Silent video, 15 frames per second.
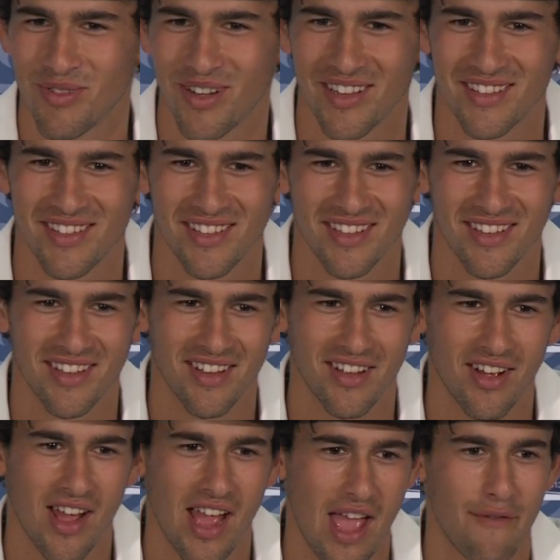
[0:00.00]
But
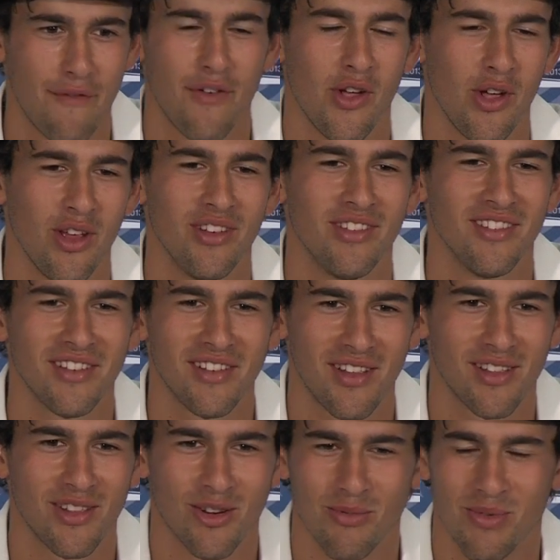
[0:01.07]
I have heard
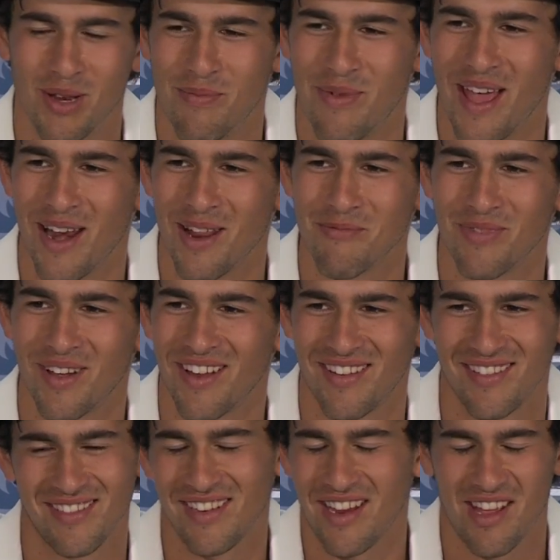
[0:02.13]
a little bit about it,
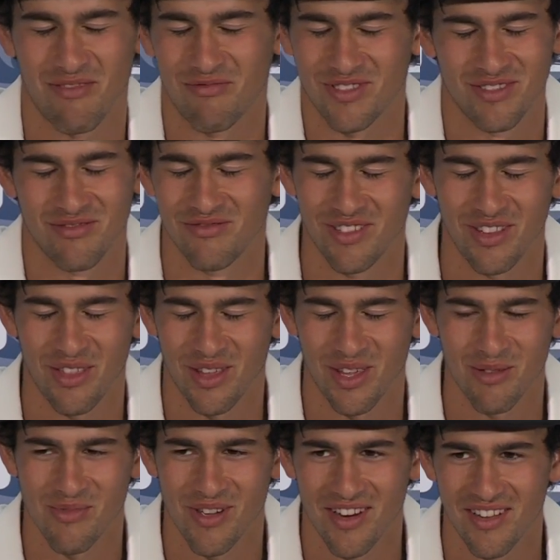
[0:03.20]
but yeah, I wasn't really
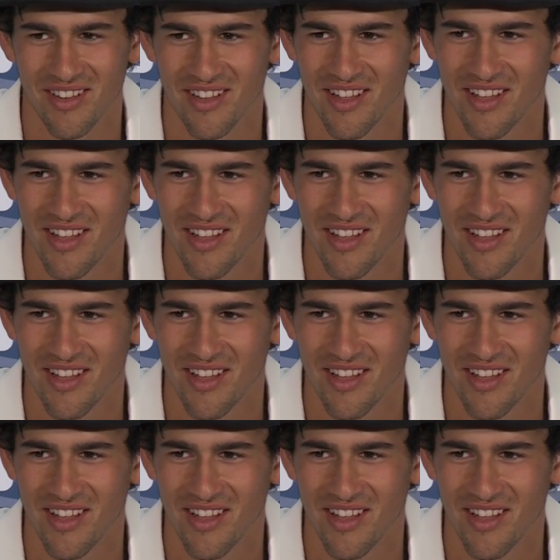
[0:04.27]
thinking about it.